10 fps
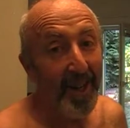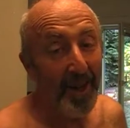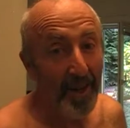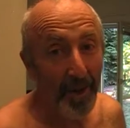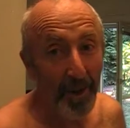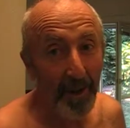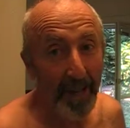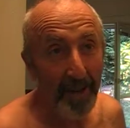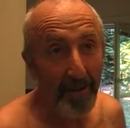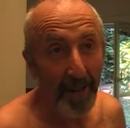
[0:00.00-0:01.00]
Not just
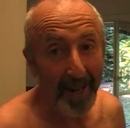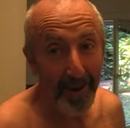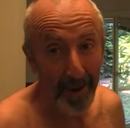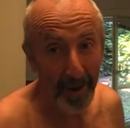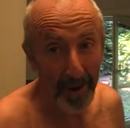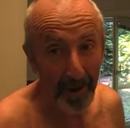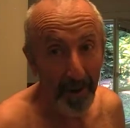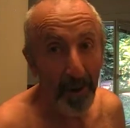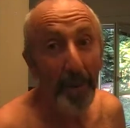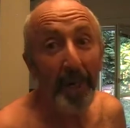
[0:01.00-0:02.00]
have life insurance,
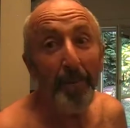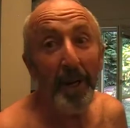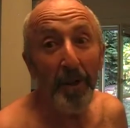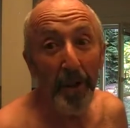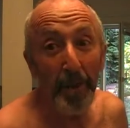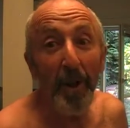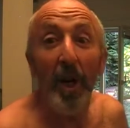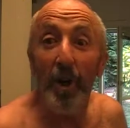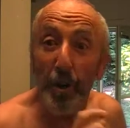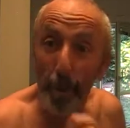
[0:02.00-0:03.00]
you might want to double,
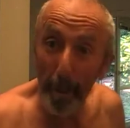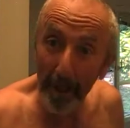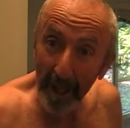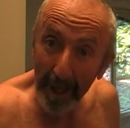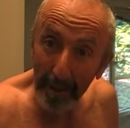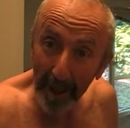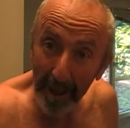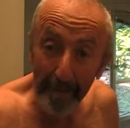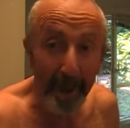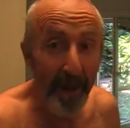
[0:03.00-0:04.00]
triple up on
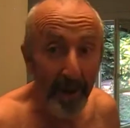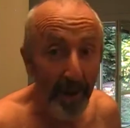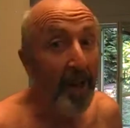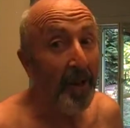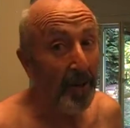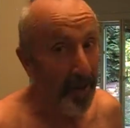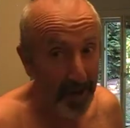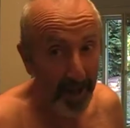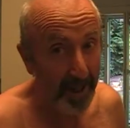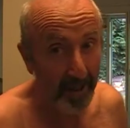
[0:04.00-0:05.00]
it because you're
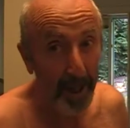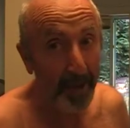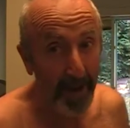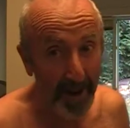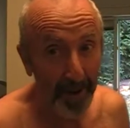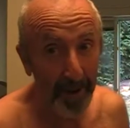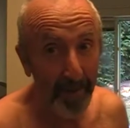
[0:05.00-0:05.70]
not going to be around.